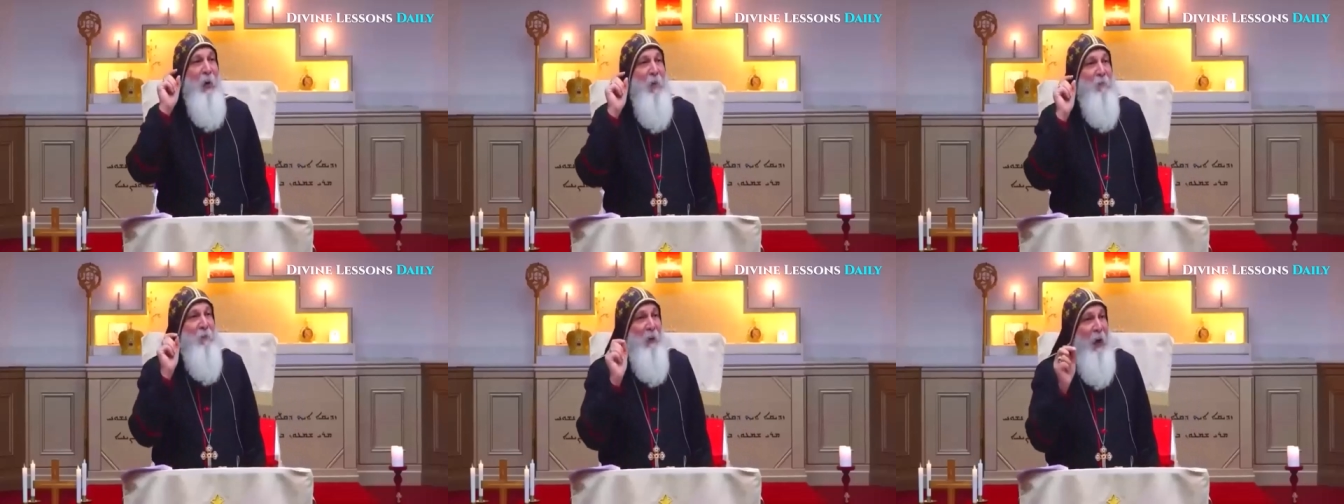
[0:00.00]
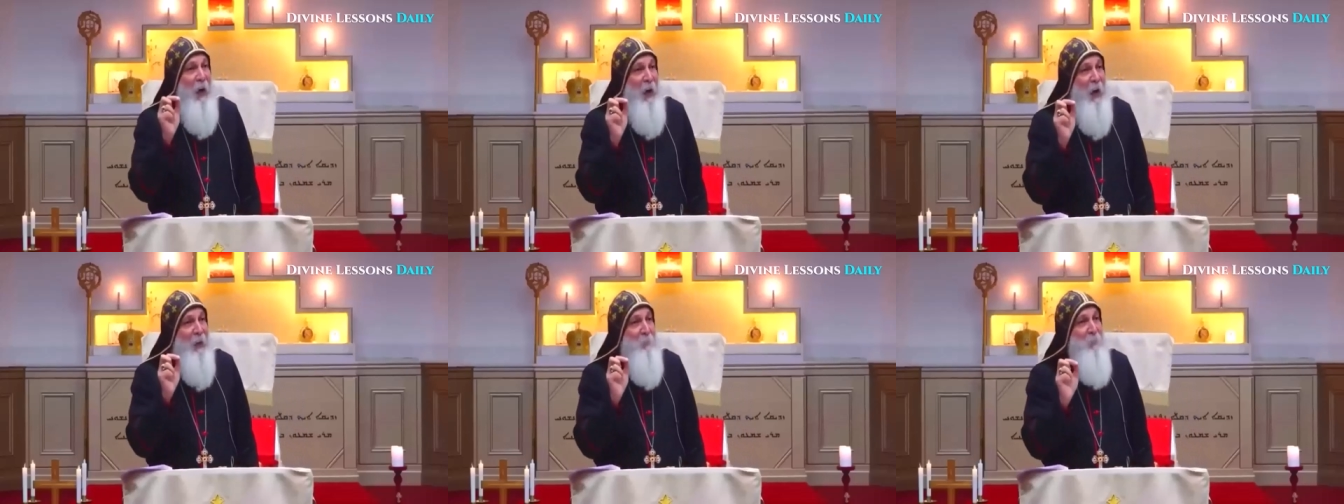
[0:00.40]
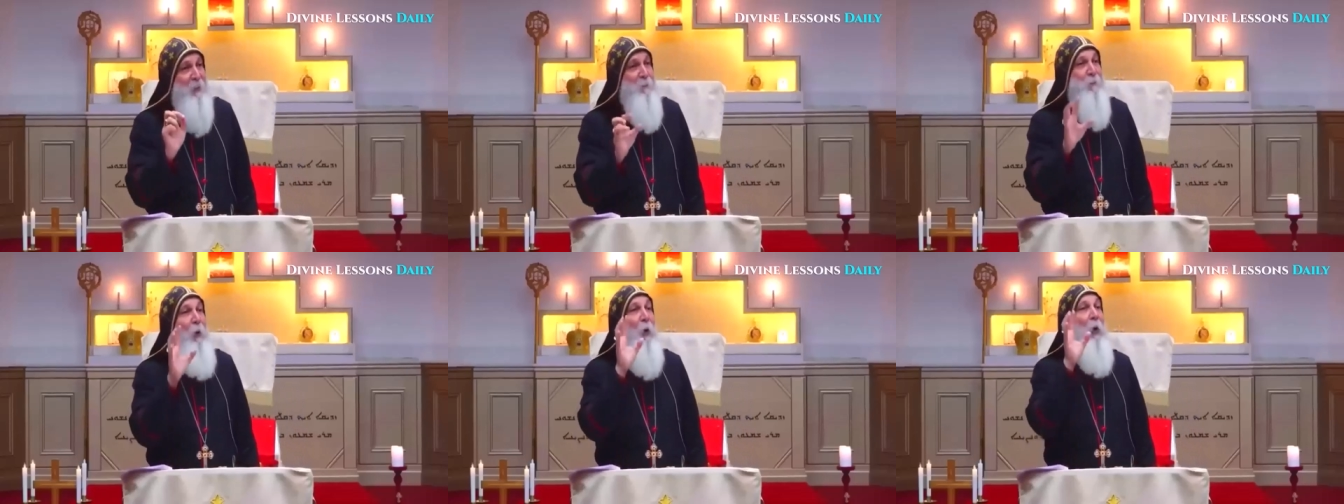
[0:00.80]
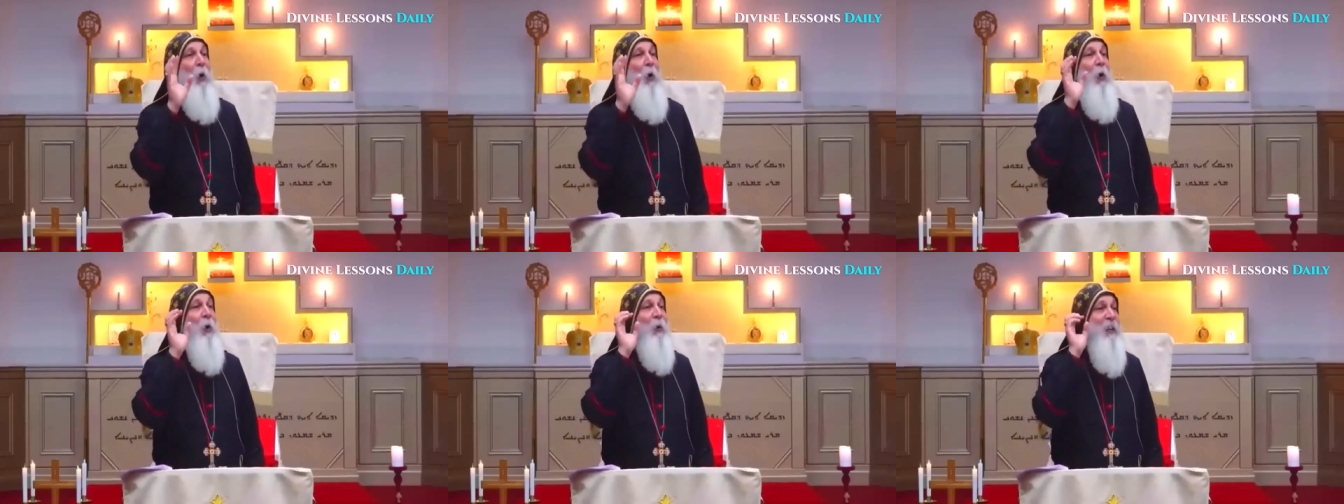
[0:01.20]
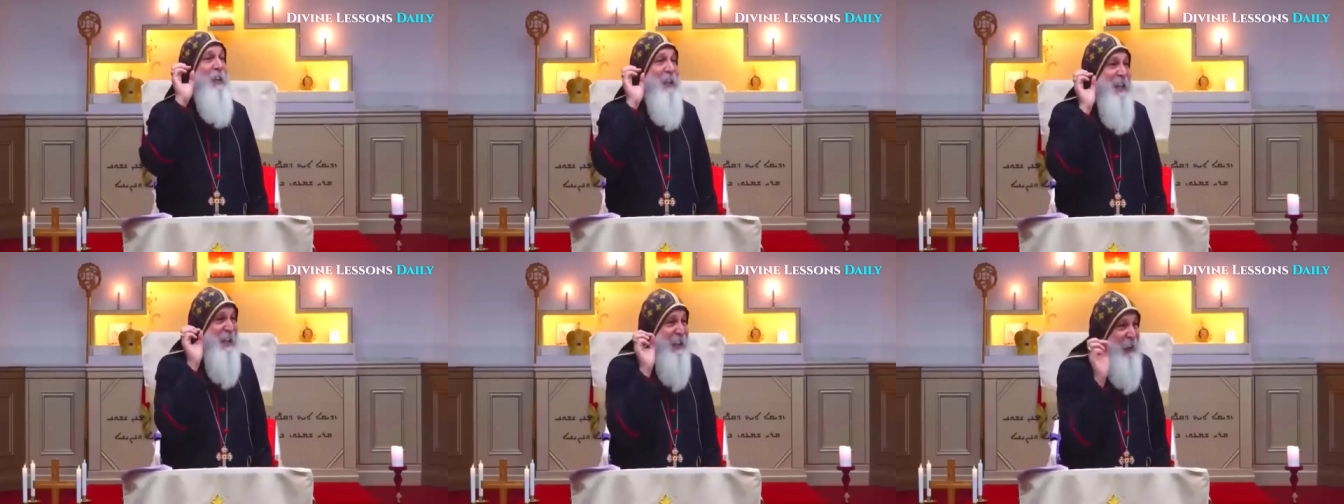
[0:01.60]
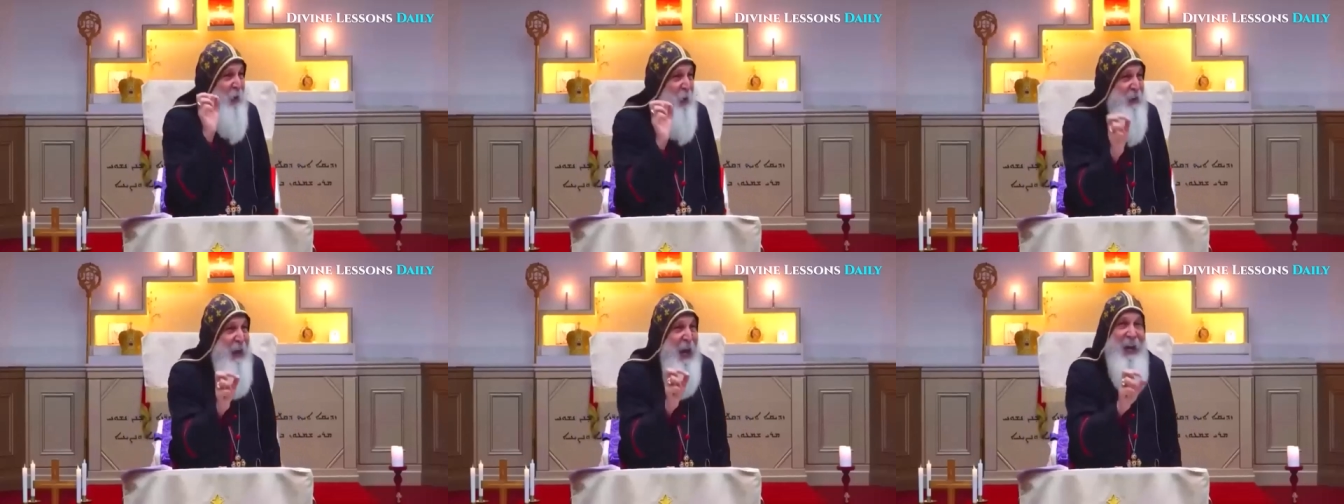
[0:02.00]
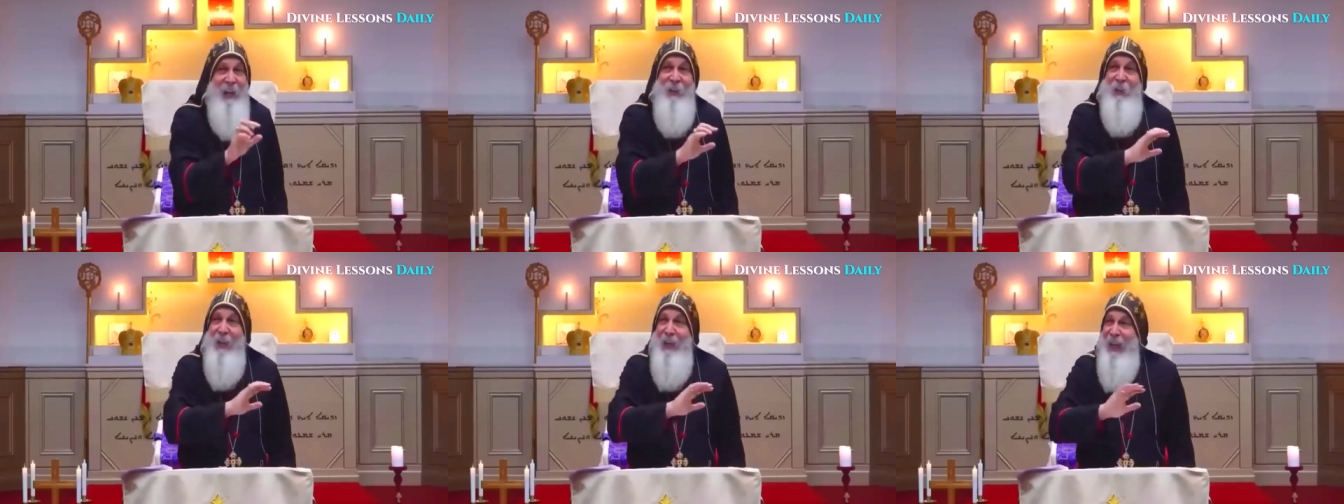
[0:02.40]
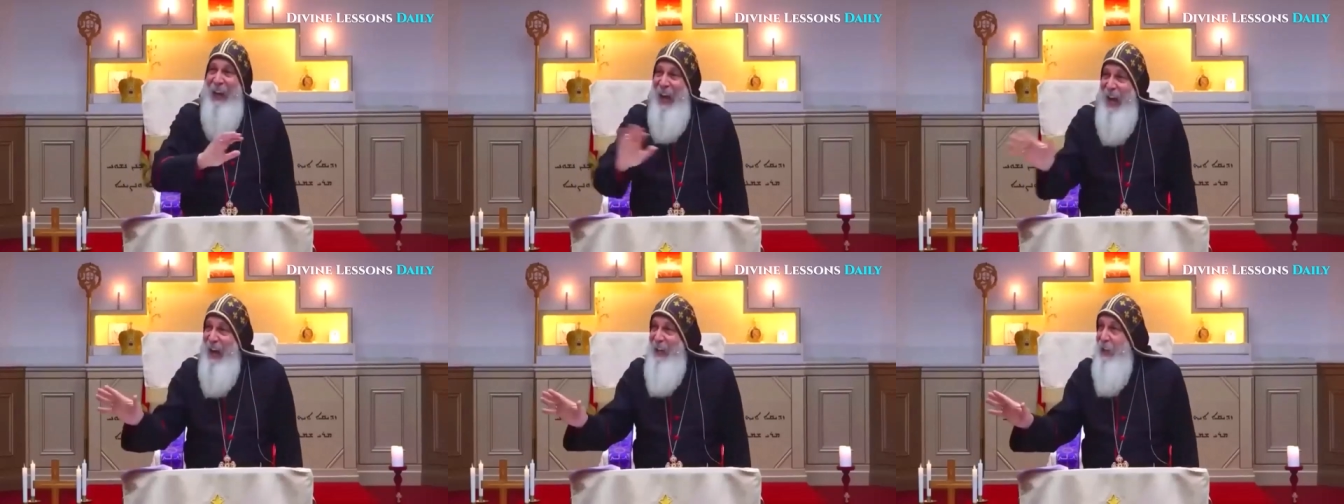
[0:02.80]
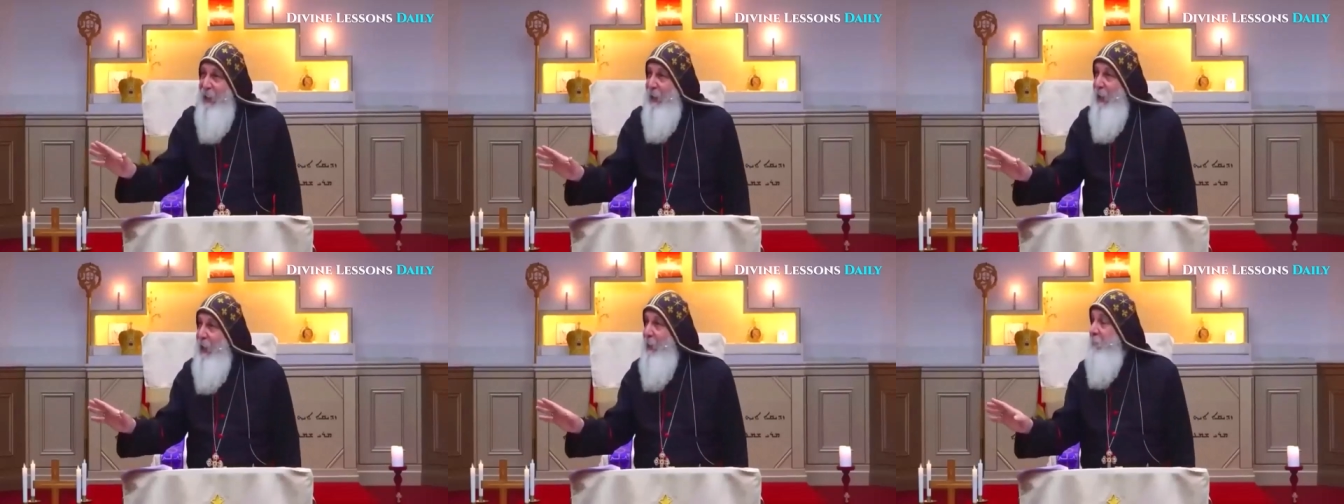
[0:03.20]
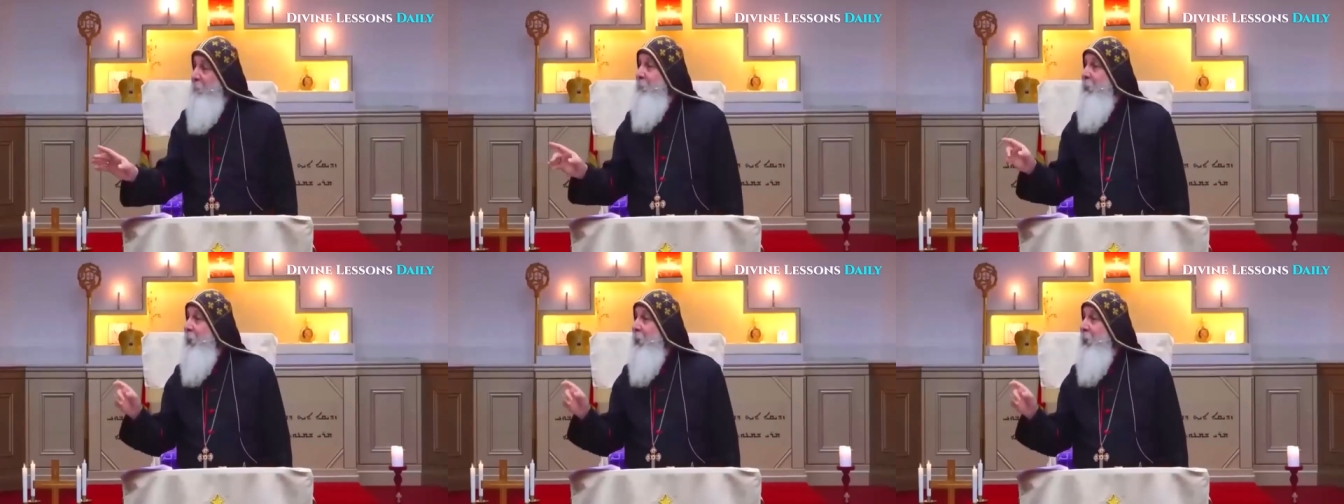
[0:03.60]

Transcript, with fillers: of God before creating anything.